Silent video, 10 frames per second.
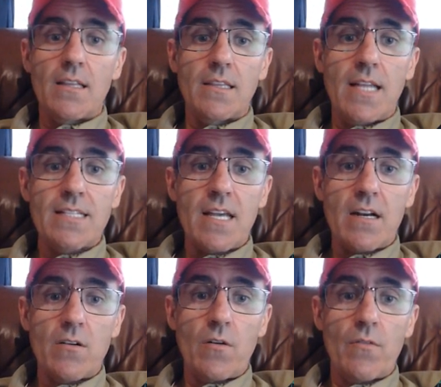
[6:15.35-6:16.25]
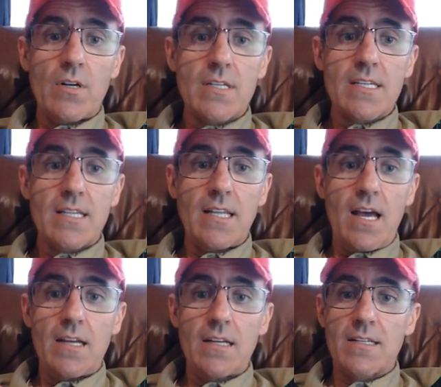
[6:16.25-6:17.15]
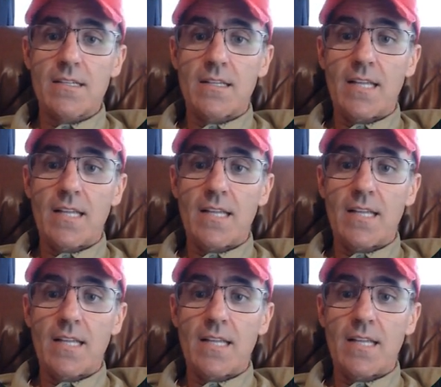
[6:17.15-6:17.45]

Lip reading: Let's head on over to Solana.